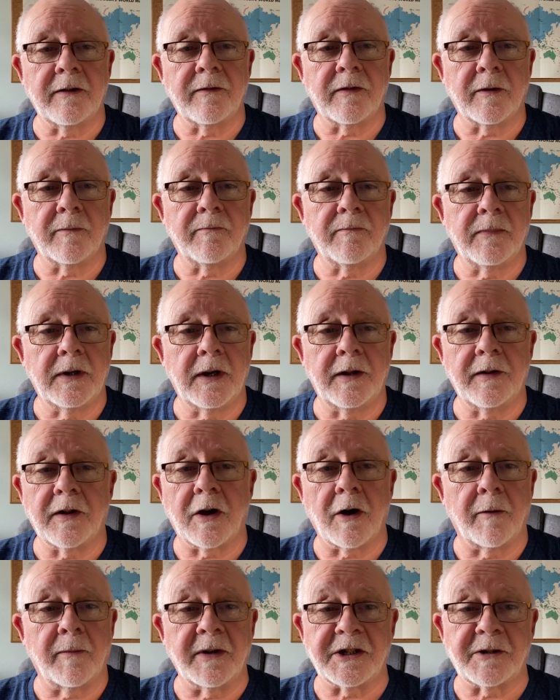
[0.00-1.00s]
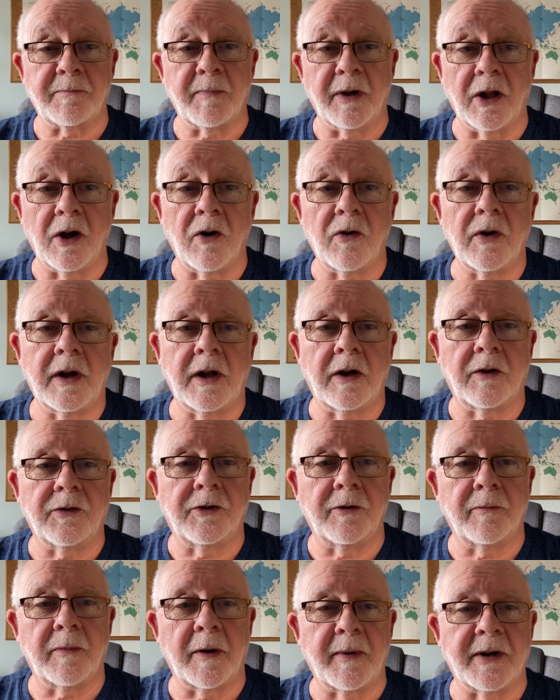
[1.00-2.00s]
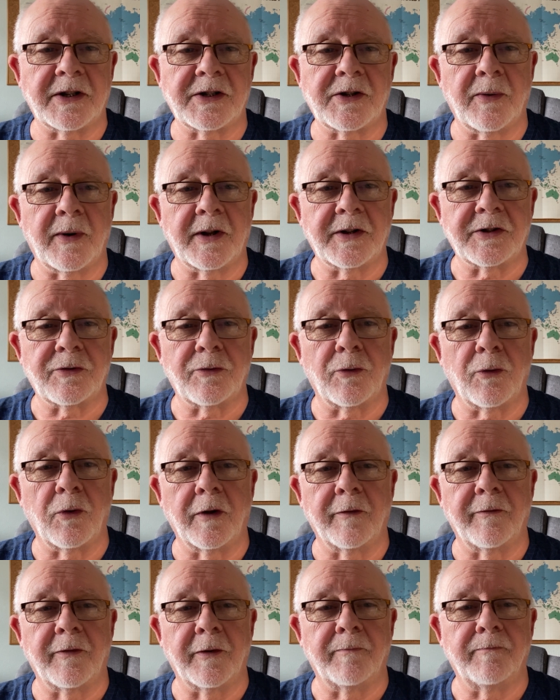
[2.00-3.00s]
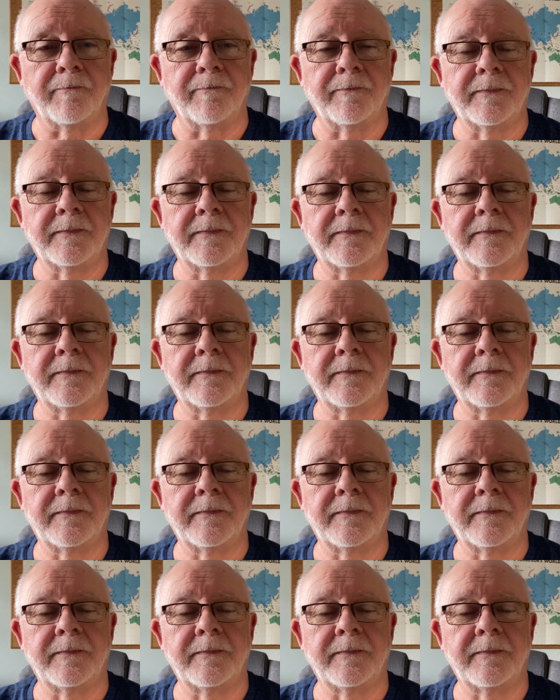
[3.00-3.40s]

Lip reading: leave them in the comments below and I'll do my best to answer all of them.